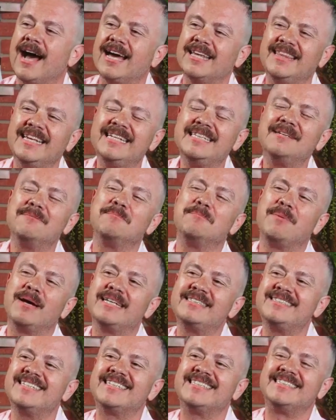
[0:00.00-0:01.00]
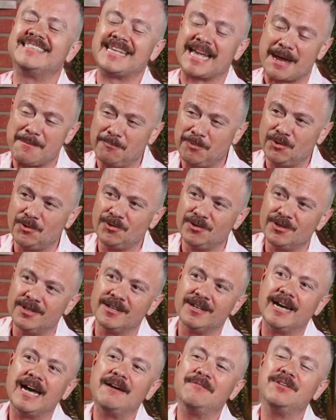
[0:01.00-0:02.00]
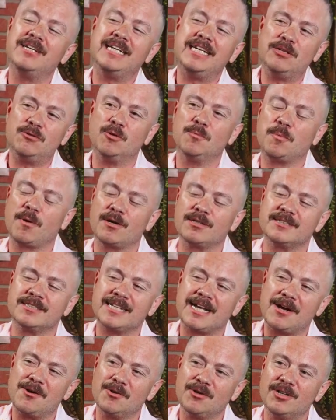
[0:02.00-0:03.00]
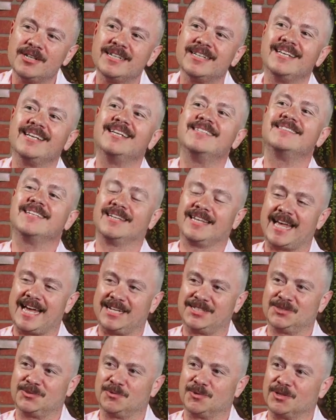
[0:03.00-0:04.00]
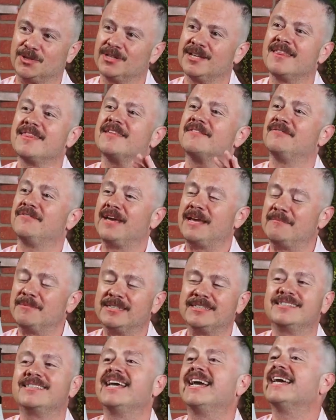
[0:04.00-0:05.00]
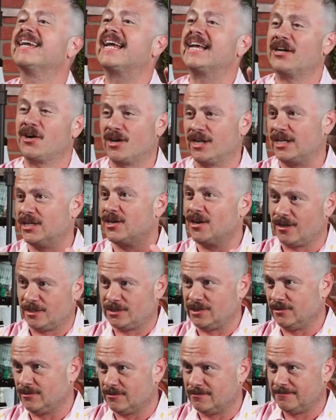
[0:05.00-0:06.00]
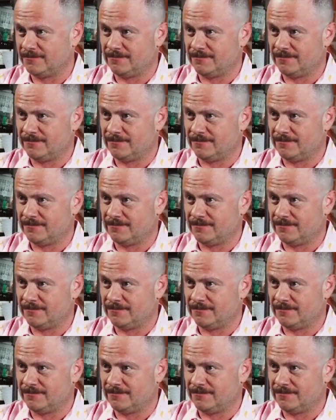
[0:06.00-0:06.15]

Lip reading: I think the best example of the equal parts sour is the last word, the famous and iconic cocktail.